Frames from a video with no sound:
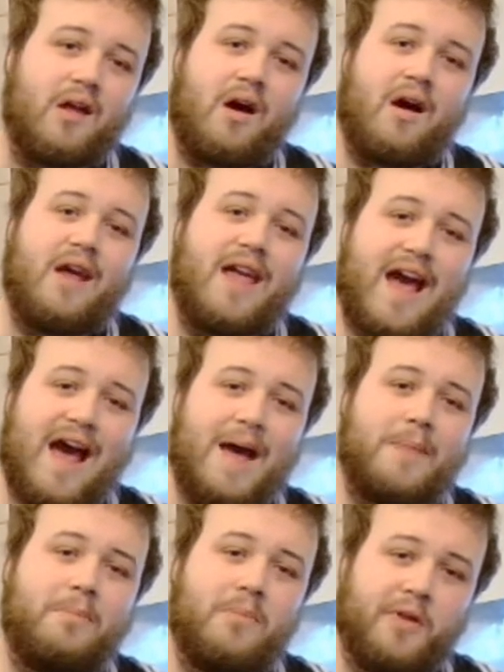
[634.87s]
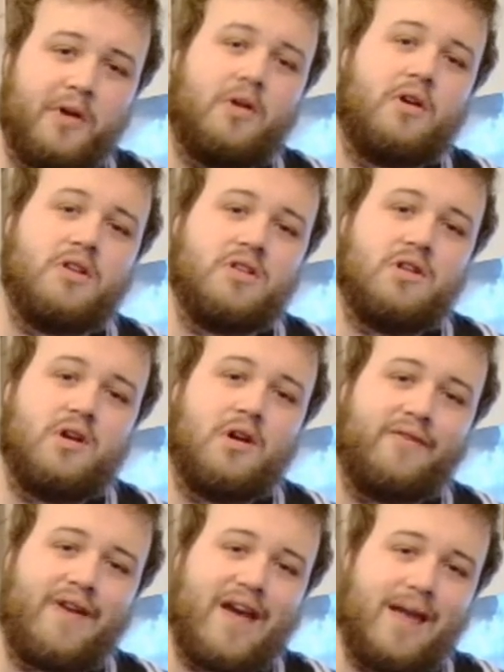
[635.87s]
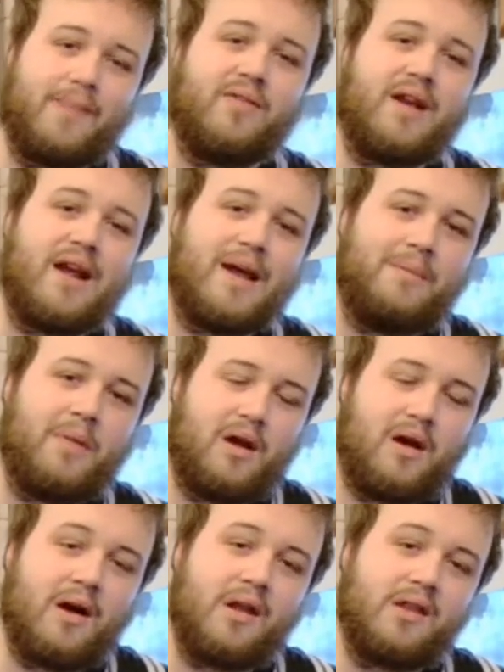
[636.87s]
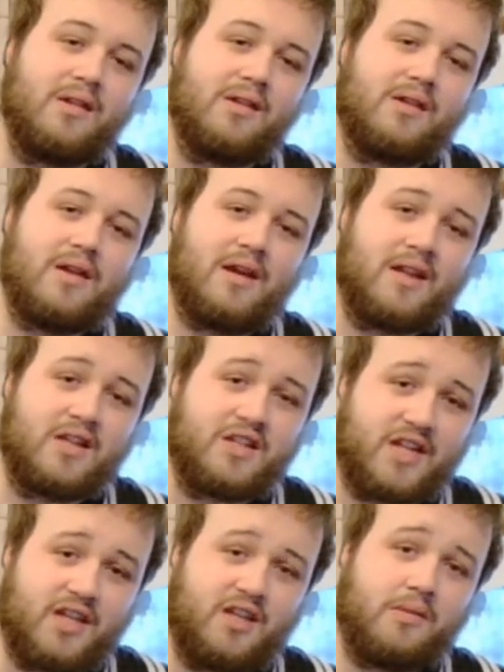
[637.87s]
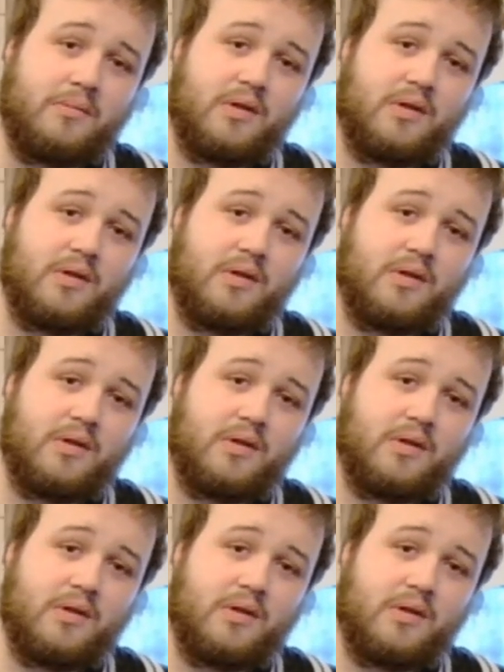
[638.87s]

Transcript: I am the God of Abraham, Isaac, and Jacob.